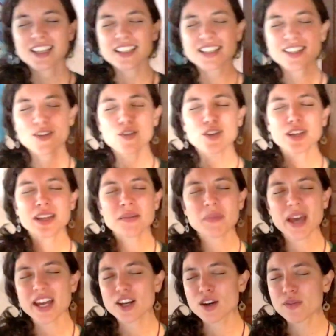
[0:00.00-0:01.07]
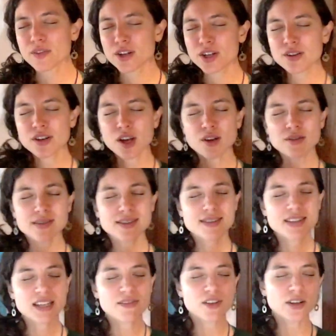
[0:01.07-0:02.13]
So looking back over your
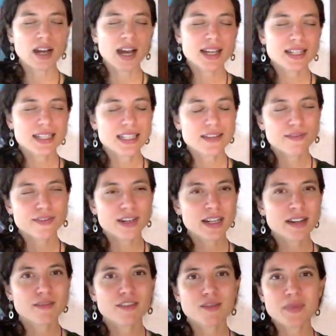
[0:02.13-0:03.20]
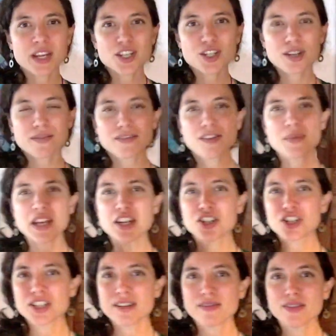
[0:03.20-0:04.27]
notes, if you got different information from
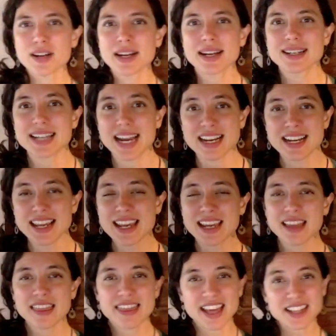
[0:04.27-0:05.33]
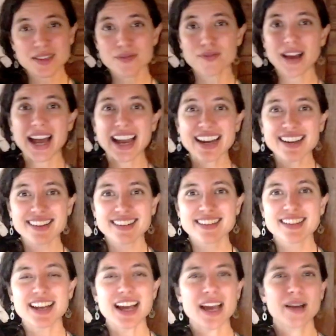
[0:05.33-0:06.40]
each different technique, that's fine.
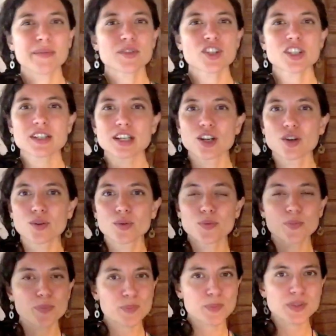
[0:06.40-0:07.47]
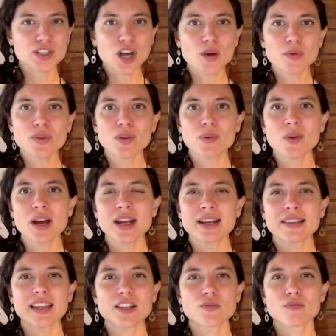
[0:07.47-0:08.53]
Just start with the
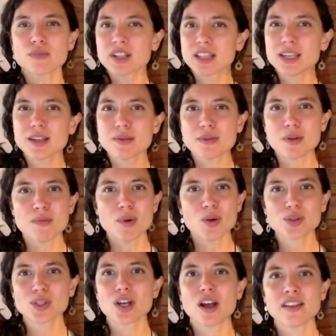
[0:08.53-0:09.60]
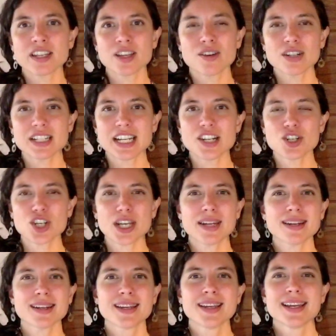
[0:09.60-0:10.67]
one that's really the most calling your
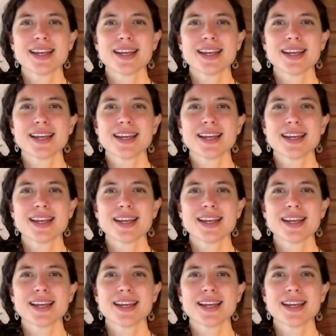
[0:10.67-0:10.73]
attention.